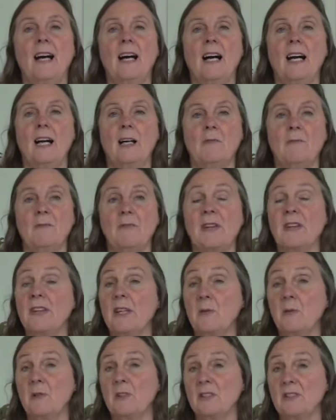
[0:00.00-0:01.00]
that
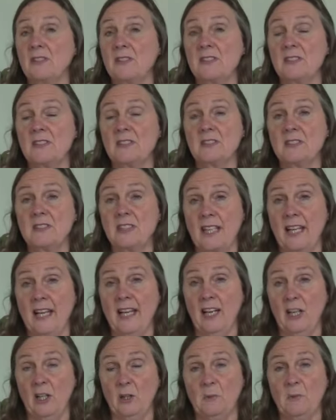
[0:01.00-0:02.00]
they want to get
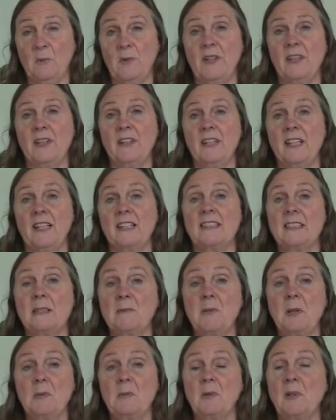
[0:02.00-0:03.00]
help with, and
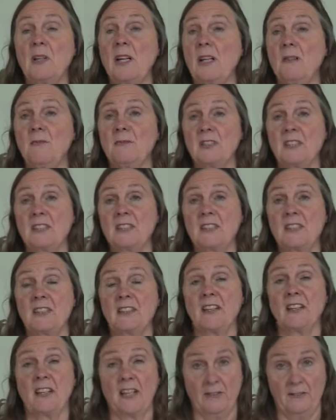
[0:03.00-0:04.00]
some people come just so
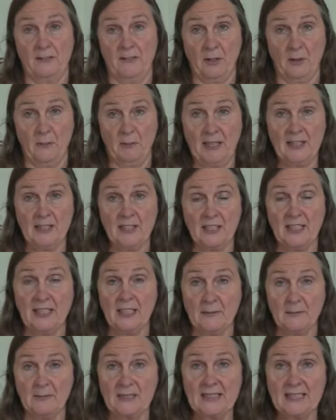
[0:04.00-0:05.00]
that they feel better
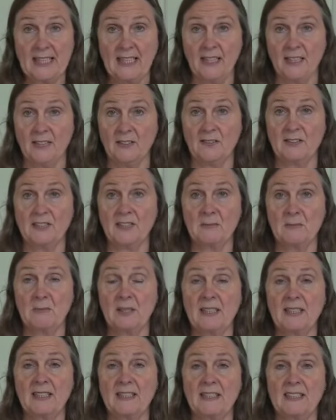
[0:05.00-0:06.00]
in themselves,
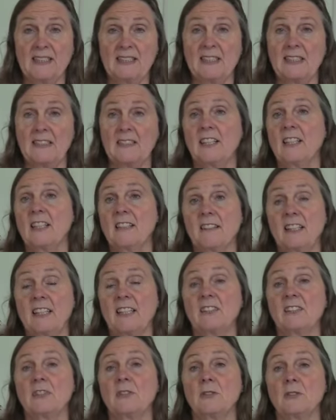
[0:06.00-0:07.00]
because it's a
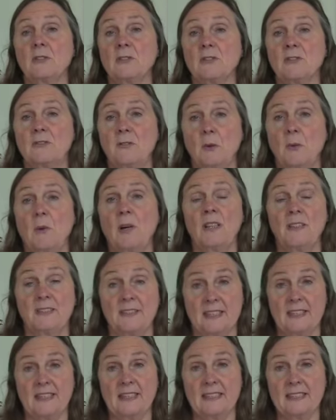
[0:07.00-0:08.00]
great tool for
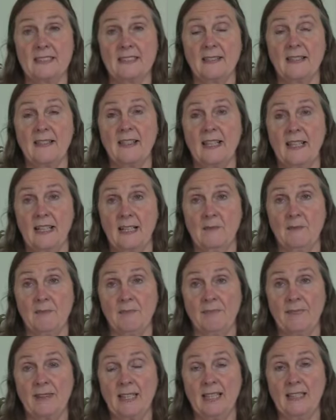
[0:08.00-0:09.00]
wellness
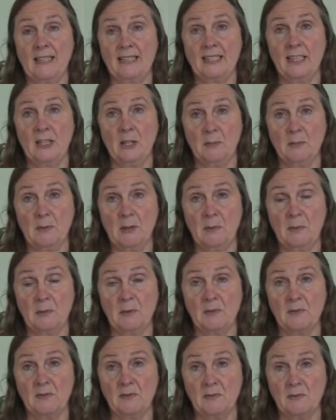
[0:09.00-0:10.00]
and to help people
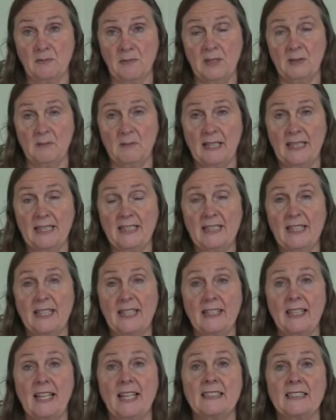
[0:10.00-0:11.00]

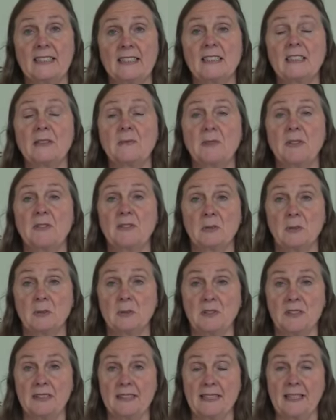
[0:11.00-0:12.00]
maintain that and to move
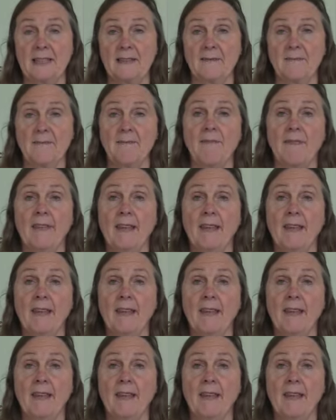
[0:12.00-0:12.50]
towards it.